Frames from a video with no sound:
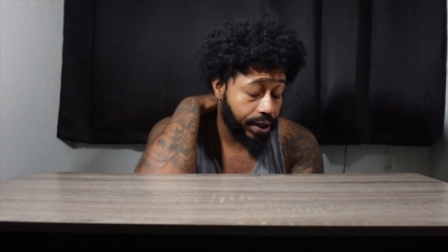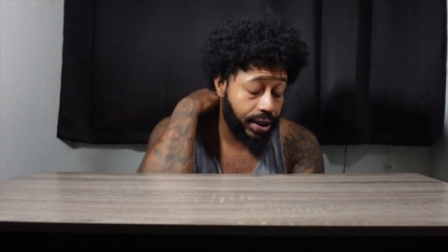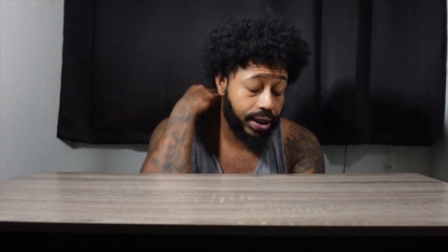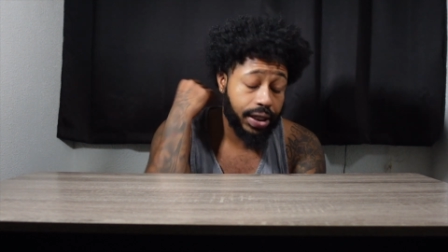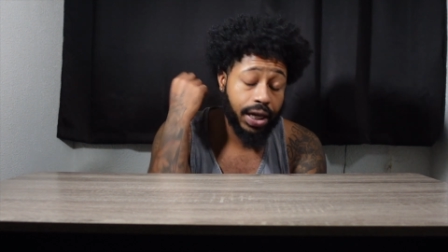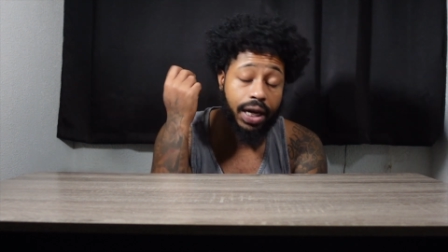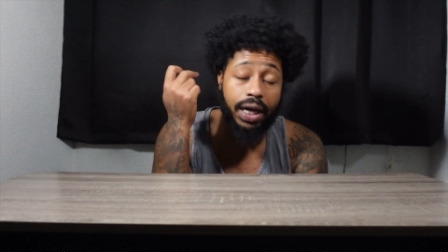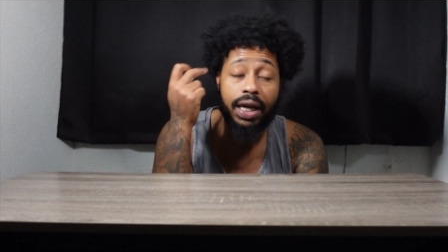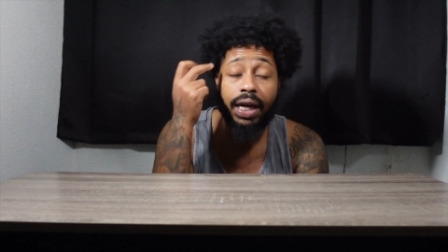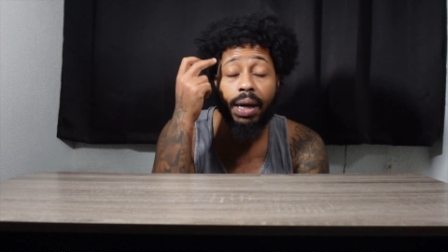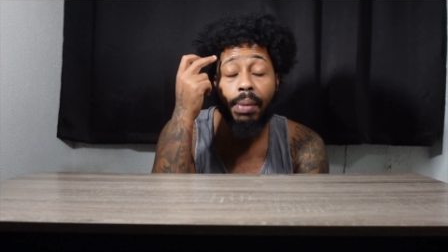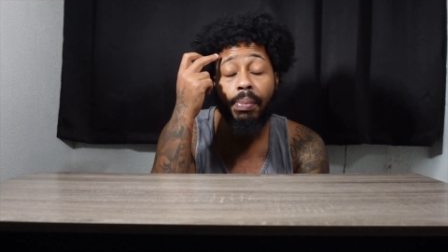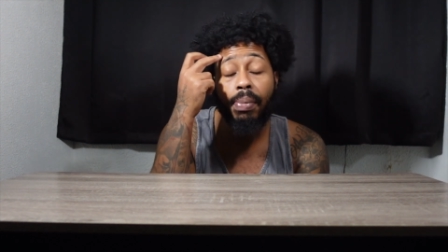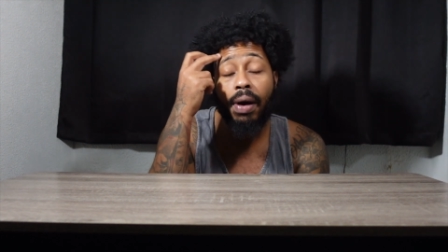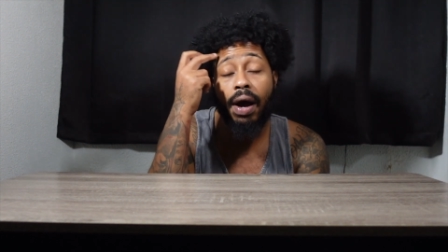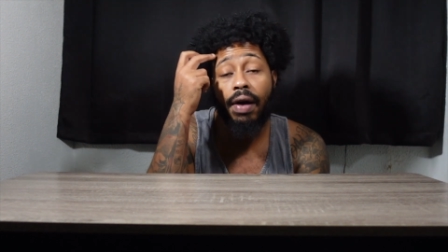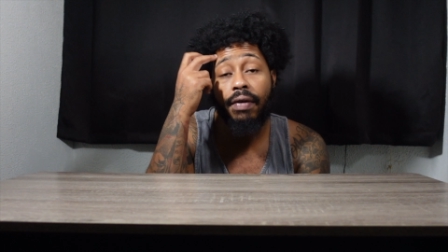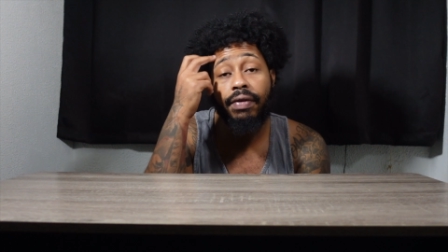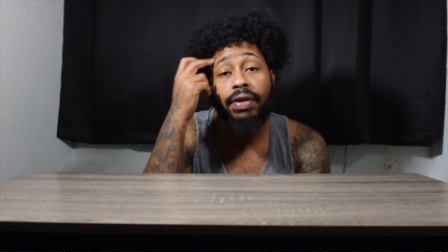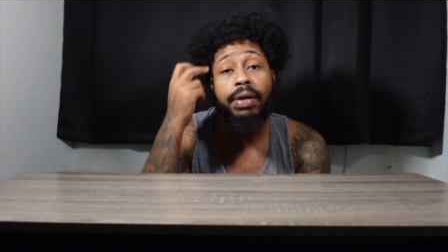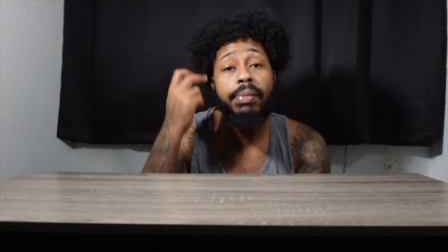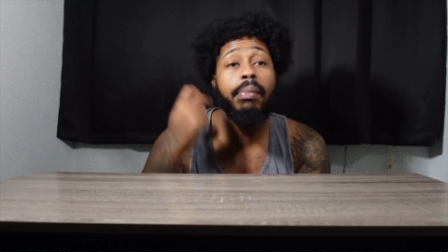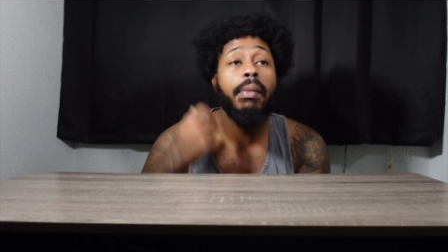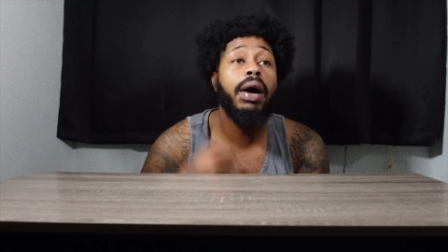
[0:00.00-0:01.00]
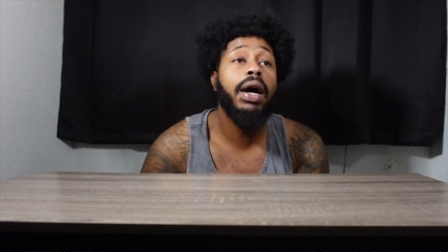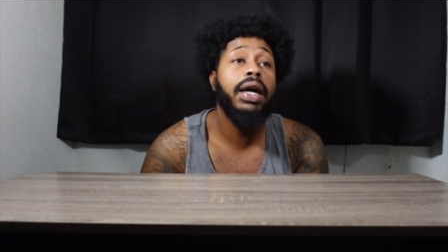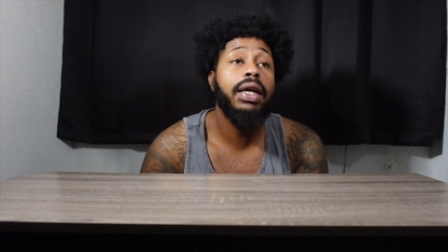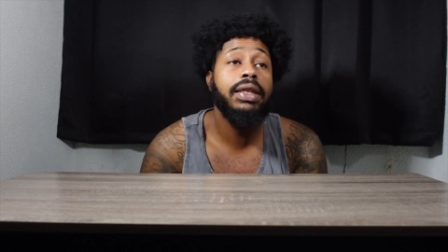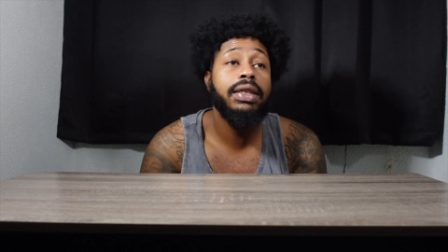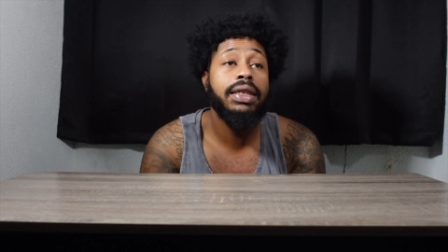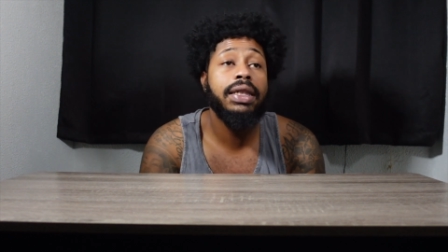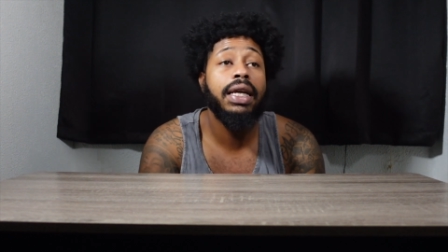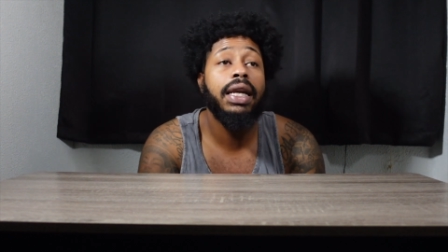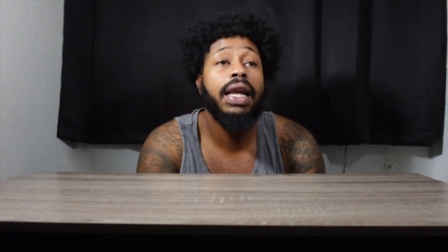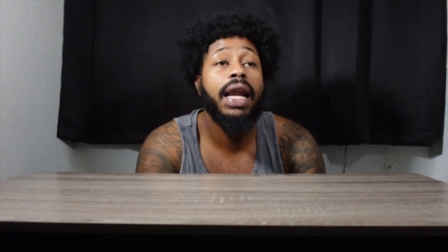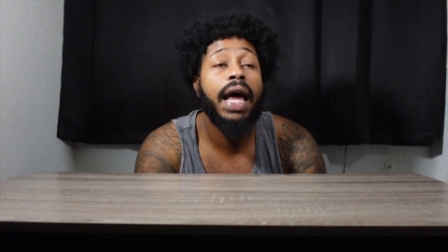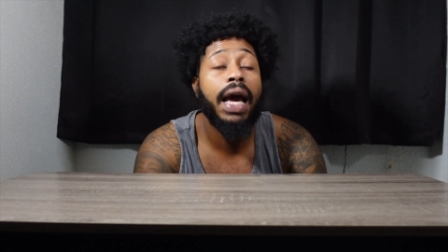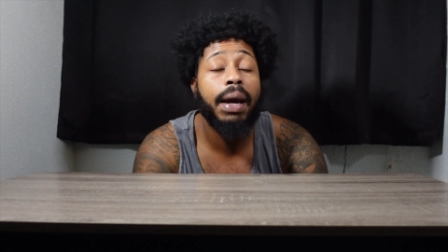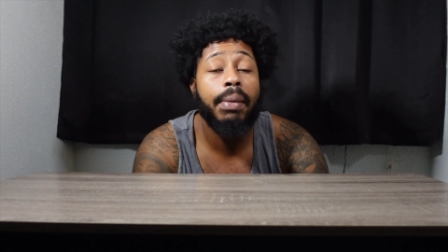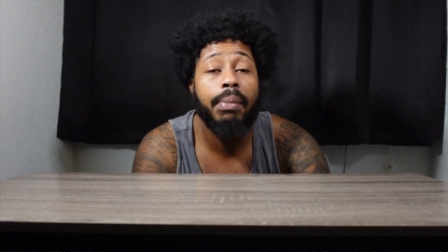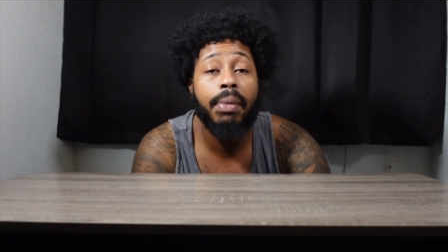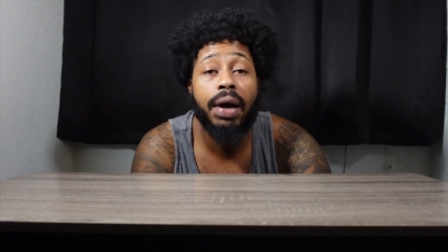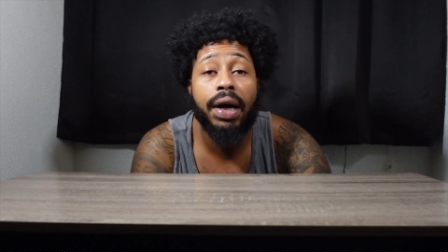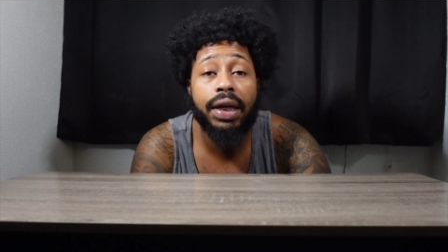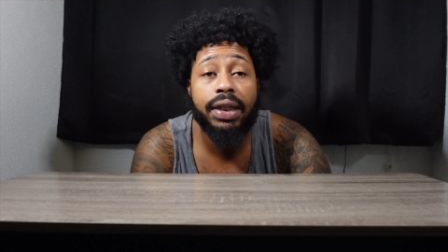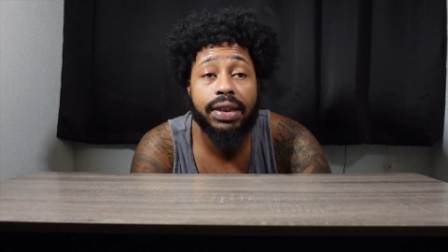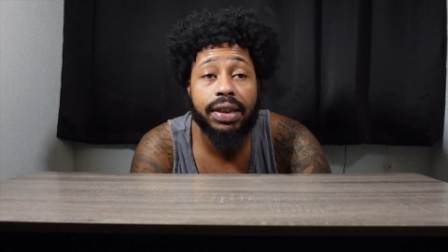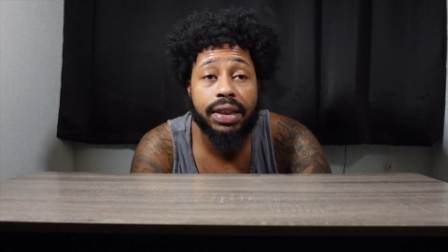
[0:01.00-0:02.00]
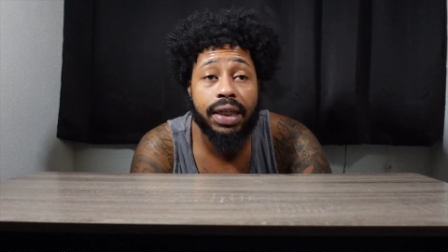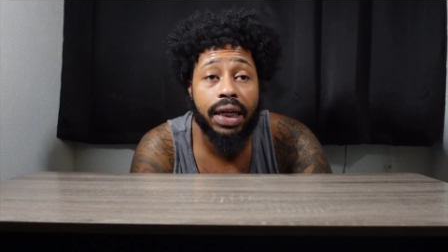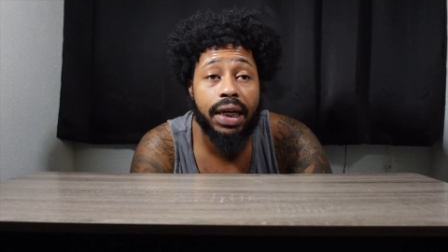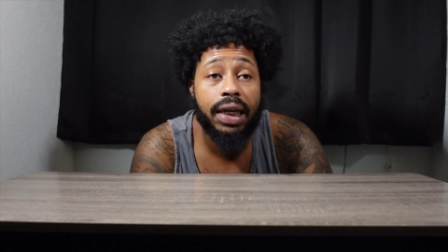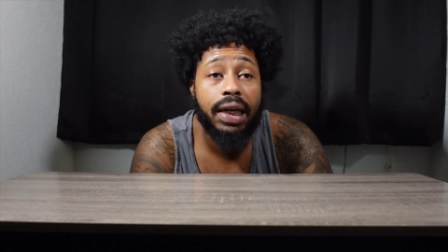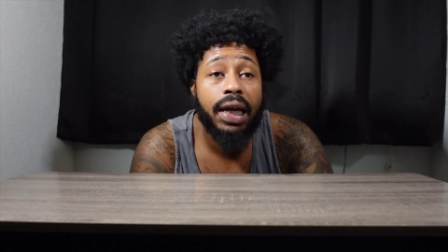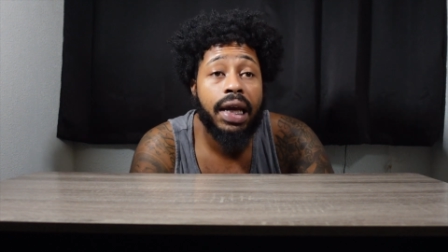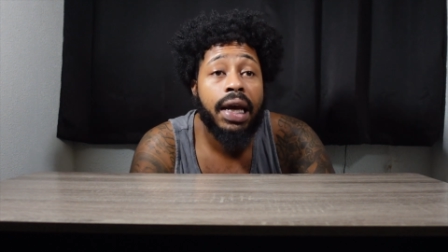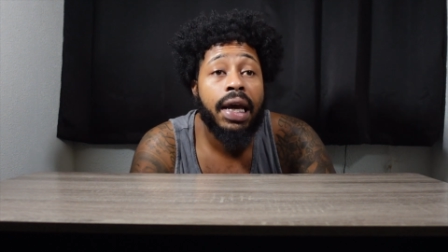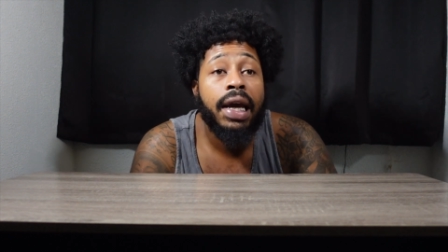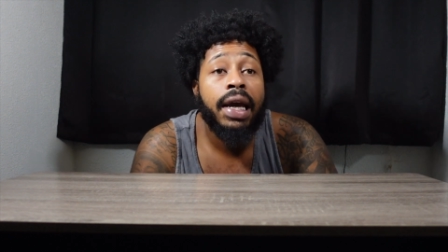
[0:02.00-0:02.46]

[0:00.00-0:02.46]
stuck in a poverty mindset, lack mindset,